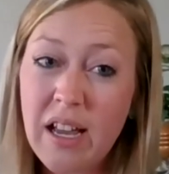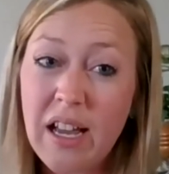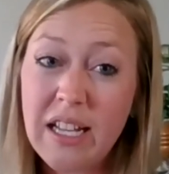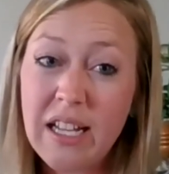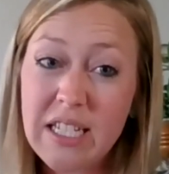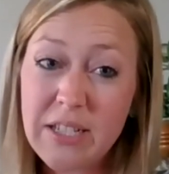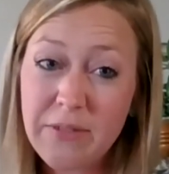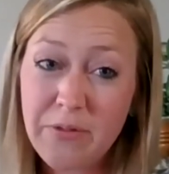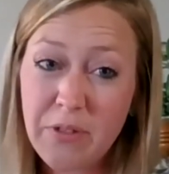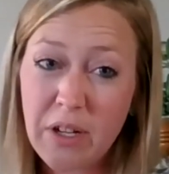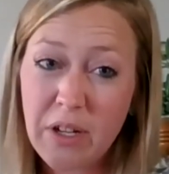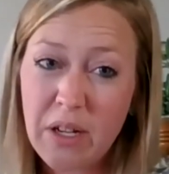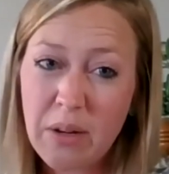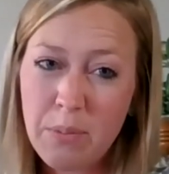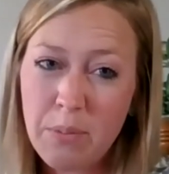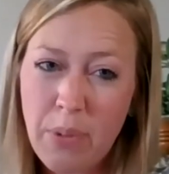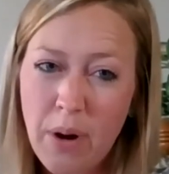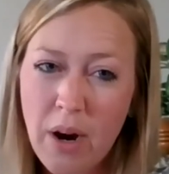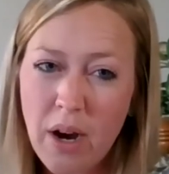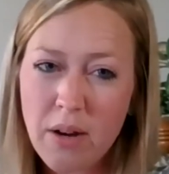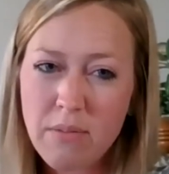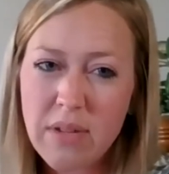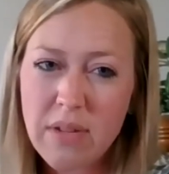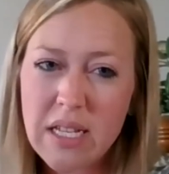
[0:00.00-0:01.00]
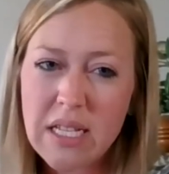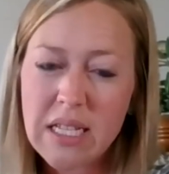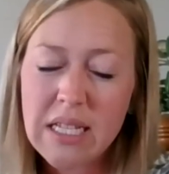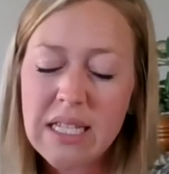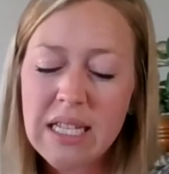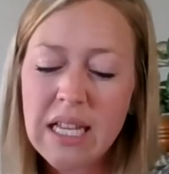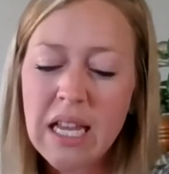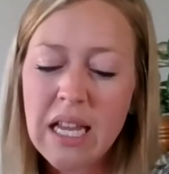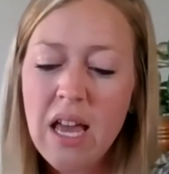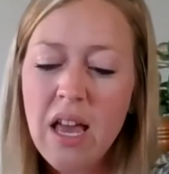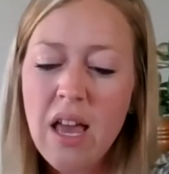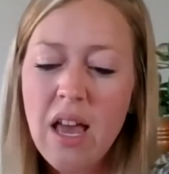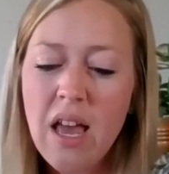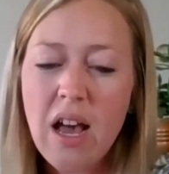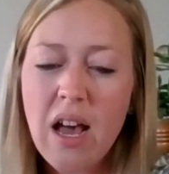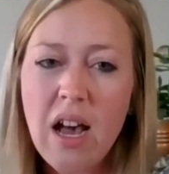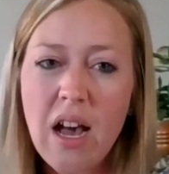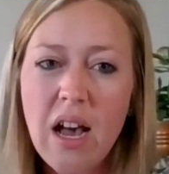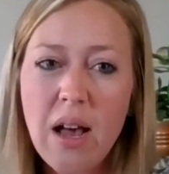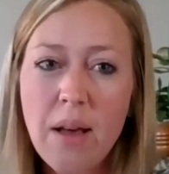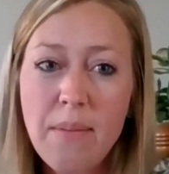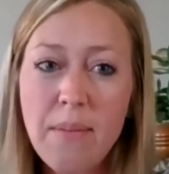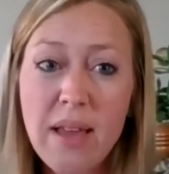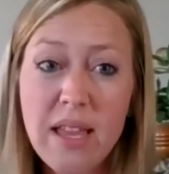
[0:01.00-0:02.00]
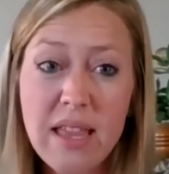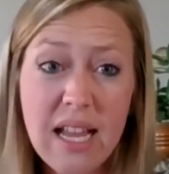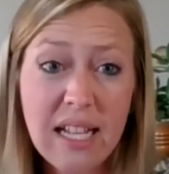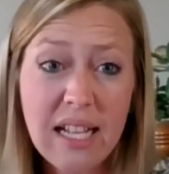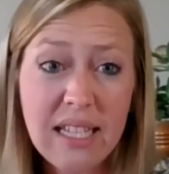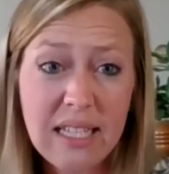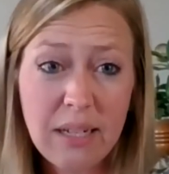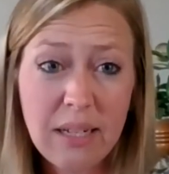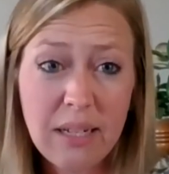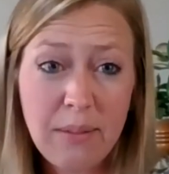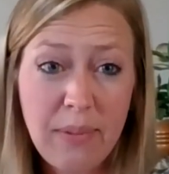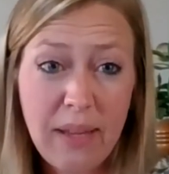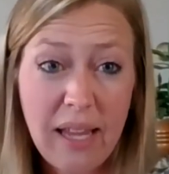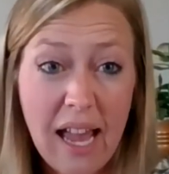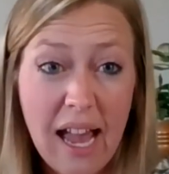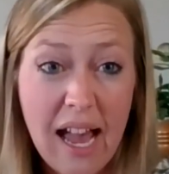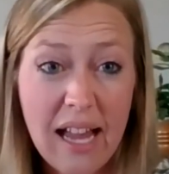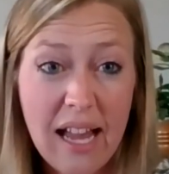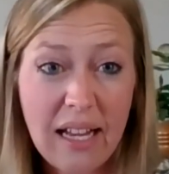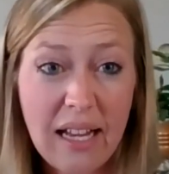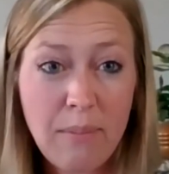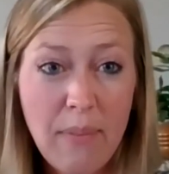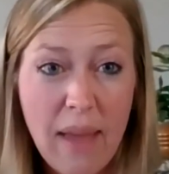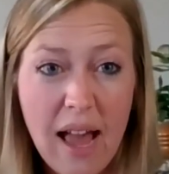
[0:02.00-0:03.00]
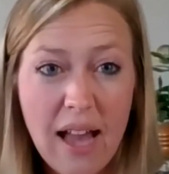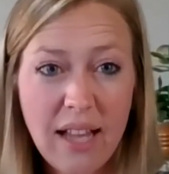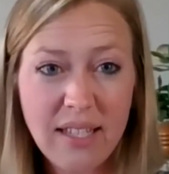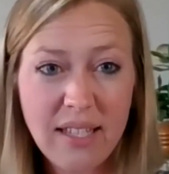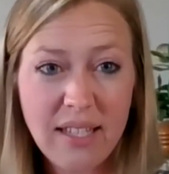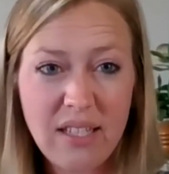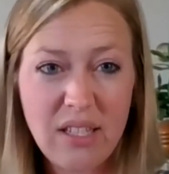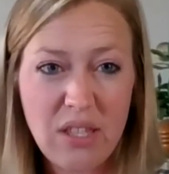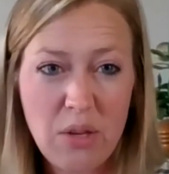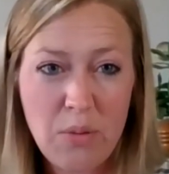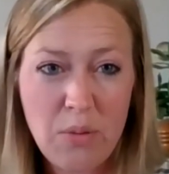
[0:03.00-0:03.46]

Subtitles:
different compartments, and that's going to be adding mass to the